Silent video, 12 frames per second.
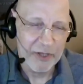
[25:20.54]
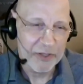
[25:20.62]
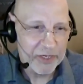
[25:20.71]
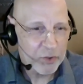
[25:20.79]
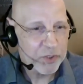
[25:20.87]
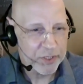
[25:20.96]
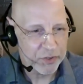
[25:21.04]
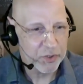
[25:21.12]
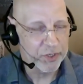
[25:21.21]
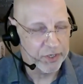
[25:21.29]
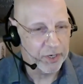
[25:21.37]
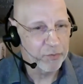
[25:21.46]
I think you touched
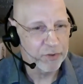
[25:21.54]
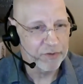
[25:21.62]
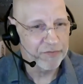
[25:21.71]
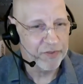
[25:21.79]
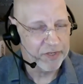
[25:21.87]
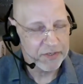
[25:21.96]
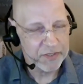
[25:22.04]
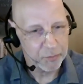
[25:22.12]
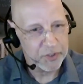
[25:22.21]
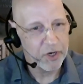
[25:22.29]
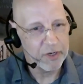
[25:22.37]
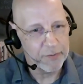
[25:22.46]
on a number of things that we
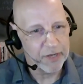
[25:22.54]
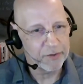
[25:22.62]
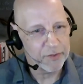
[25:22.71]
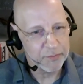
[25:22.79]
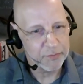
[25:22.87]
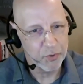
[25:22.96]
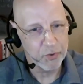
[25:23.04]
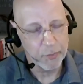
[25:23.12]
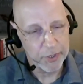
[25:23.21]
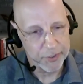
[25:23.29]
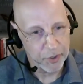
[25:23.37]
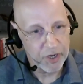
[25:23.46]
talk about on this program
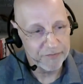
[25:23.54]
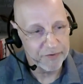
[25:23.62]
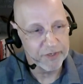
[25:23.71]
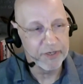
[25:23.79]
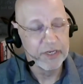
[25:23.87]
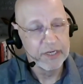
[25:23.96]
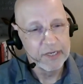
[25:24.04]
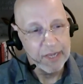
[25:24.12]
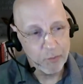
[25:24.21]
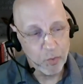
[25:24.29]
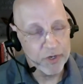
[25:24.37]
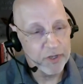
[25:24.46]
quite often.
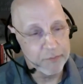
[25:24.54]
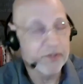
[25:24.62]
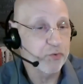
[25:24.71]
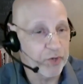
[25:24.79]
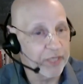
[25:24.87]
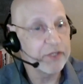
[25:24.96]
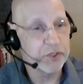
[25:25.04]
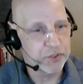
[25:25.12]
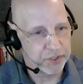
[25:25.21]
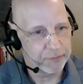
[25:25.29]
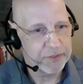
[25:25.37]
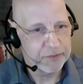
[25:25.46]
And one of them is
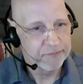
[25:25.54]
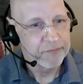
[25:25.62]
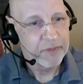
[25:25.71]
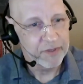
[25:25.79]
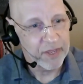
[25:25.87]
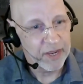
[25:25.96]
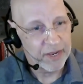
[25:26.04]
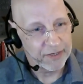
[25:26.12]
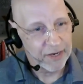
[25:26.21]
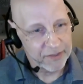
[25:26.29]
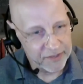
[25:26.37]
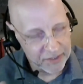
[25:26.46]
relationships. That
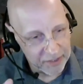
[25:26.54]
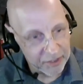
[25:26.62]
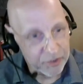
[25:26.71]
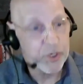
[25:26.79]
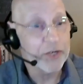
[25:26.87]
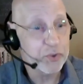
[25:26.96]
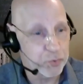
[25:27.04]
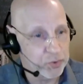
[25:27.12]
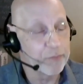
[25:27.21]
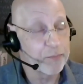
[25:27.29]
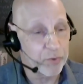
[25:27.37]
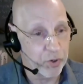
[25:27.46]
I think the industrial
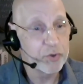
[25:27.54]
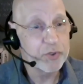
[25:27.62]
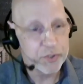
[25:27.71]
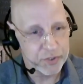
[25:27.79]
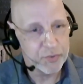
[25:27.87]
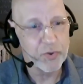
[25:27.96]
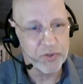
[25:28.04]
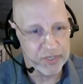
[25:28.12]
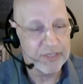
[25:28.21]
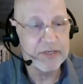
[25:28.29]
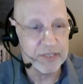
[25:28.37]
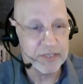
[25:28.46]
approach to
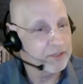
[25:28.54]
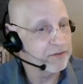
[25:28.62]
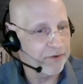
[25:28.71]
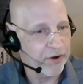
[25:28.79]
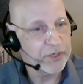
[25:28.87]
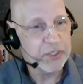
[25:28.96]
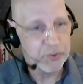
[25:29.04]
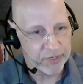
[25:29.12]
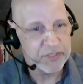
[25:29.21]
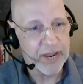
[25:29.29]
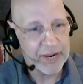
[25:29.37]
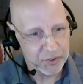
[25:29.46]
things is very
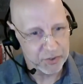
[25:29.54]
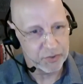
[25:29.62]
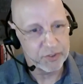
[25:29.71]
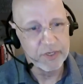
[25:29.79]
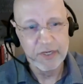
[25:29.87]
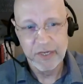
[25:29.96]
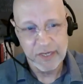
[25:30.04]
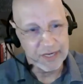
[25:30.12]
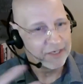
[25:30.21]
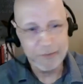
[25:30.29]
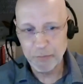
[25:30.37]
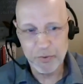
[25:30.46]
transactional, and
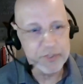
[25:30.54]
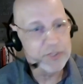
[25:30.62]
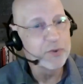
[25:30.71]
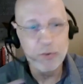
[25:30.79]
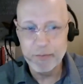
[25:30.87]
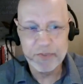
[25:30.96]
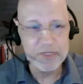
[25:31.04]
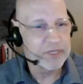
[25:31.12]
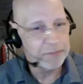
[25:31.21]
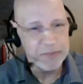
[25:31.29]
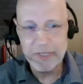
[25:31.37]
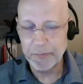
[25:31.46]
it presumes
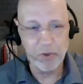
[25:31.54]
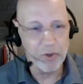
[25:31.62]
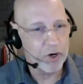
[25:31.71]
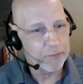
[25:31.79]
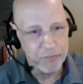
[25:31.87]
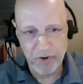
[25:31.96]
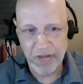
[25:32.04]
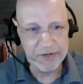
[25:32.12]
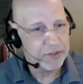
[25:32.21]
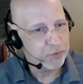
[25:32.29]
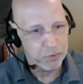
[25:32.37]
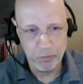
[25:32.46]
that people are
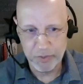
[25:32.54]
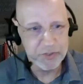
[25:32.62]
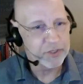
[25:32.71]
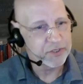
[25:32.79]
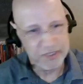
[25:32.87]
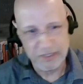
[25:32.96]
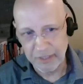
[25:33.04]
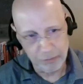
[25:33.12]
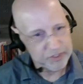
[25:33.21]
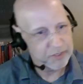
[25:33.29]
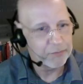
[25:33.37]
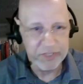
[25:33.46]
products or widgets and that we
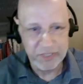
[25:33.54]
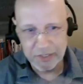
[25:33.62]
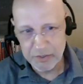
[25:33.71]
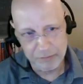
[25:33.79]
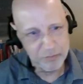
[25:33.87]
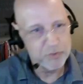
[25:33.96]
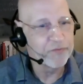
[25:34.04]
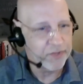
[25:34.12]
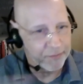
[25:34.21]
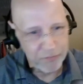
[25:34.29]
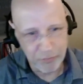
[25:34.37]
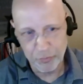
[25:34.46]
simply need to move
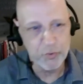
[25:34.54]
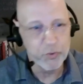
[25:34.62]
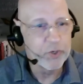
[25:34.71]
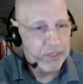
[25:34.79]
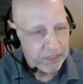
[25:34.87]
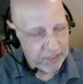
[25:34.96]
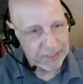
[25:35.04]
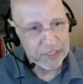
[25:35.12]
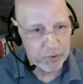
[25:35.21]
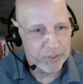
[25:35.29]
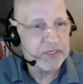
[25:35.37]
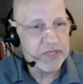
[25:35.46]
them through in a
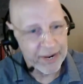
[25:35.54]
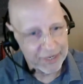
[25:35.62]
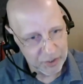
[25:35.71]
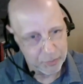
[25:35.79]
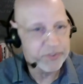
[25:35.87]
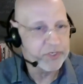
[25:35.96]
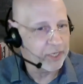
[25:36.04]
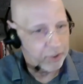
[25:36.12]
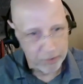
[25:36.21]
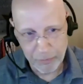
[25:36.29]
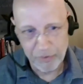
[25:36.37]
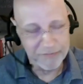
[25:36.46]
transactional,
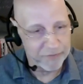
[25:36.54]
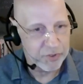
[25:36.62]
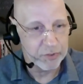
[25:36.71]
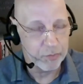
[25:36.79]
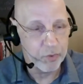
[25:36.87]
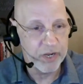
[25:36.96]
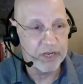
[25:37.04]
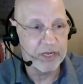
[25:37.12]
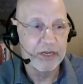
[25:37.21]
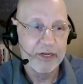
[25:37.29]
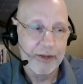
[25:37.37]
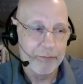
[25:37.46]
scalable, efficient way.
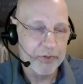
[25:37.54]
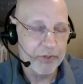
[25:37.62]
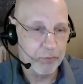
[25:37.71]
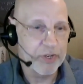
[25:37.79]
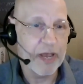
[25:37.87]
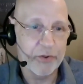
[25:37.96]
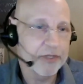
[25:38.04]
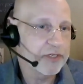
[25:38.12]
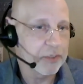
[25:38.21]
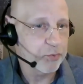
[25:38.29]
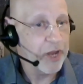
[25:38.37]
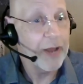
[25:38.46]
But the reality is
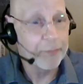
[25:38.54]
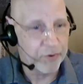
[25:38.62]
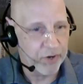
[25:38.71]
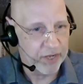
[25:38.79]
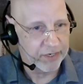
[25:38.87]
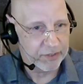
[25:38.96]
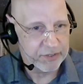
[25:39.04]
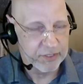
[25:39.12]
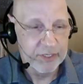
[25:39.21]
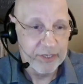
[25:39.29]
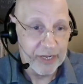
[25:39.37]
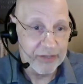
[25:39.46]
that we're not products,
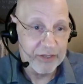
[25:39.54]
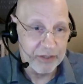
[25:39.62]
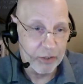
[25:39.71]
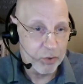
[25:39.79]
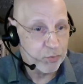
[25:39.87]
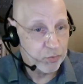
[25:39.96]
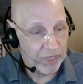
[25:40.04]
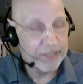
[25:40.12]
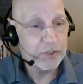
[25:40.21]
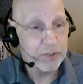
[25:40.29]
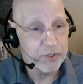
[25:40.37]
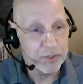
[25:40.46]
and that those
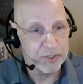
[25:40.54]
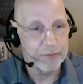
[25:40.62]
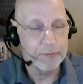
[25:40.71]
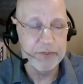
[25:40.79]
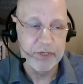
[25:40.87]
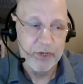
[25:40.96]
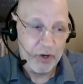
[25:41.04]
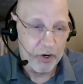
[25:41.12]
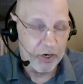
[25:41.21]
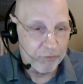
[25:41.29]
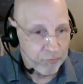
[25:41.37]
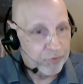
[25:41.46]
relationships
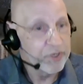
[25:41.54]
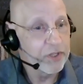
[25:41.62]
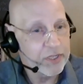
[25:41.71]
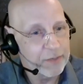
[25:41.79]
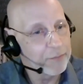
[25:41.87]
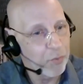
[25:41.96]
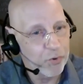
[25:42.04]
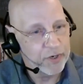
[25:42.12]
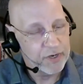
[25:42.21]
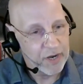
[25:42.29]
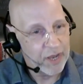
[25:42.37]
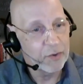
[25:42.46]
are really
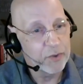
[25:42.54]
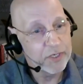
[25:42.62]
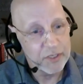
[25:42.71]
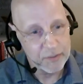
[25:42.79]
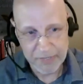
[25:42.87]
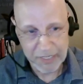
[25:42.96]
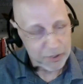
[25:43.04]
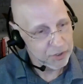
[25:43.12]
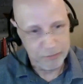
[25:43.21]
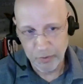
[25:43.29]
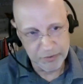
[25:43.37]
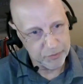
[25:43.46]
important, not only to the
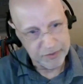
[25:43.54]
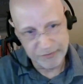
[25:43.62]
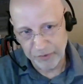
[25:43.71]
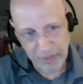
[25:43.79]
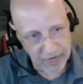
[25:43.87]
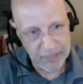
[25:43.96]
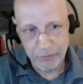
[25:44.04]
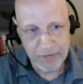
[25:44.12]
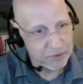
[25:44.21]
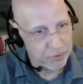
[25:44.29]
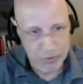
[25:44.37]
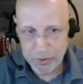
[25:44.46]
patient, whether it's for cataract
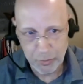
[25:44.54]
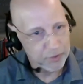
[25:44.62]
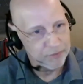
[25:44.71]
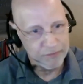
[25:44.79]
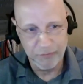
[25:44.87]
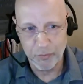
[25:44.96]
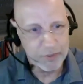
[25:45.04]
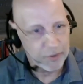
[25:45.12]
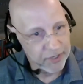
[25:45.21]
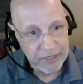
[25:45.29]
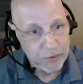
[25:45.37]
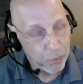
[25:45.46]
surgery or for your
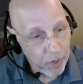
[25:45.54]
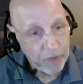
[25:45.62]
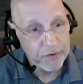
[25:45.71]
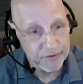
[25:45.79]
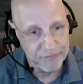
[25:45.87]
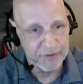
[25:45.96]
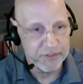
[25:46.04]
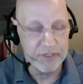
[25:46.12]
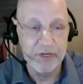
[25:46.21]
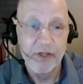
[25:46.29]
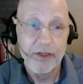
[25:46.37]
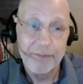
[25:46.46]
annual wellness visit,
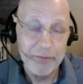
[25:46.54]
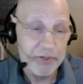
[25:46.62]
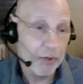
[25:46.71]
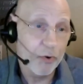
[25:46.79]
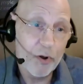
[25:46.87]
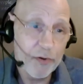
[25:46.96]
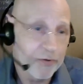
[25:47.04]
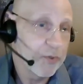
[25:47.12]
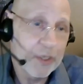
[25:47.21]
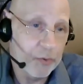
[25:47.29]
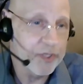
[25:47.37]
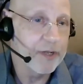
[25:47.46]
but they're also
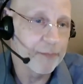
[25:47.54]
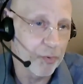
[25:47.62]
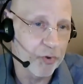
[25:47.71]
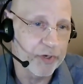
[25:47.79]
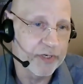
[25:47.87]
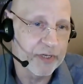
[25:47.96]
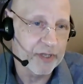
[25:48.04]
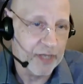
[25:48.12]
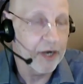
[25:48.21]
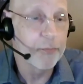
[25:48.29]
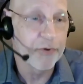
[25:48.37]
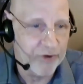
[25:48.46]
equally important to the
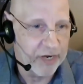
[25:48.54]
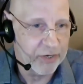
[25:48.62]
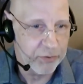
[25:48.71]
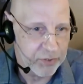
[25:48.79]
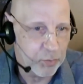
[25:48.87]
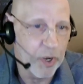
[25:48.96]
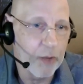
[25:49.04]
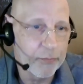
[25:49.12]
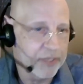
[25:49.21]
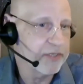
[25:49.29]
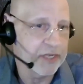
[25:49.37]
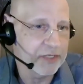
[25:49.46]
care providers as well,
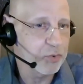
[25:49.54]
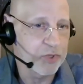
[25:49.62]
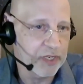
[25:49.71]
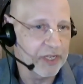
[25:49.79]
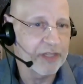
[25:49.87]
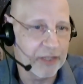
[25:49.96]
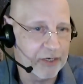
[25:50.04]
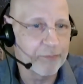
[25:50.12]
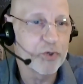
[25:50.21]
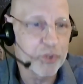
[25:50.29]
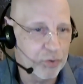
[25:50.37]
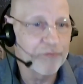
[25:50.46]
because that's where they get that
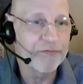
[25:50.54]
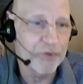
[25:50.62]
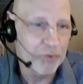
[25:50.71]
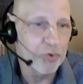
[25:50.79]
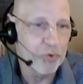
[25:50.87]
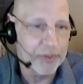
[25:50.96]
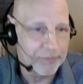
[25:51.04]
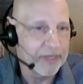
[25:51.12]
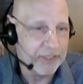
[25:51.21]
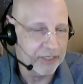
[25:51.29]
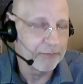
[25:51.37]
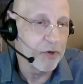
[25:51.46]
emotional fuel that
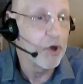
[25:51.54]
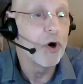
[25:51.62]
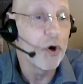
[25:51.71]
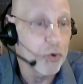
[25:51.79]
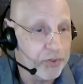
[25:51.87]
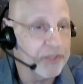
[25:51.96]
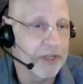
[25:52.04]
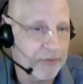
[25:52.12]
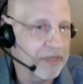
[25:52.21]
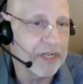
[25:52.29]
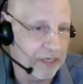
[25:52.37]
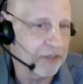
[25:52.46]
makes them know that they're
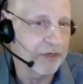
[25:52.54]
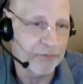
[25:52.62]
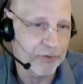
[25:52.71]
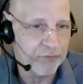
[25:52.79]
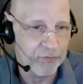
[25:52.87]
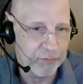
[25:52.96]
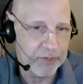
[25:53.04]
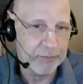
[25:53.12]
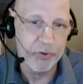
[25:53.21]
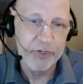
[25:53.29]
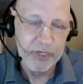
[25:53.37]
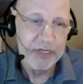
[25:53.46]
making a difference for
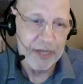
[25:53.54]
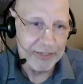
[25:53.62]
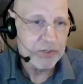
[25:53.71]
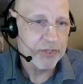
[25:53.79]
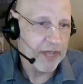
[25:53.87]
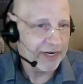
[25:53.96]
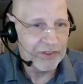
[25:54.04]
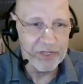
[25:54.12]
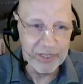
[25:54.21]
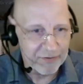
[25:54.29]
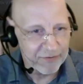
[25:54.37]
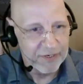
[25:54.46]
people. And so that I think
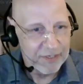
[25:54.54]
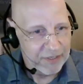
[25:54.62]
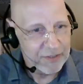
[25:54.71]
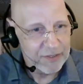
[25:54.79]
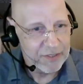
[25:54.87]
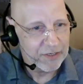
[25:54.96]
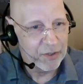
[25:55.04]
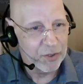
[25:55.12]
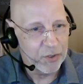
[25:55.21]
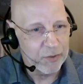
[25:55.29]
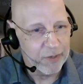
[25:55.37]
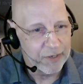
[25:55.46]
is
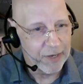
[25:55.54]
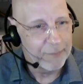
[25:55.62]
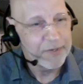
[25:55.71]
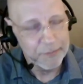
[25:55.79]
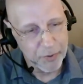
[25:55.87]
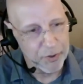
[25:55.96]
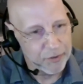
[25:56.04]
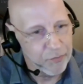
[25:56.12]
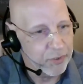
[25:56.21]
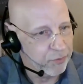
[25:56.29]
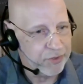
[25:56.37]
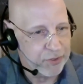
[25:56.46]
a big part of
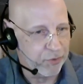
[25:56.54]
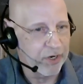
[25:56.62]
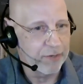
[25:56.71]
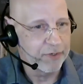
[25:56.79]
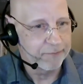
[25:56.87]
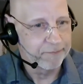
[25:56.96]
what you're describing.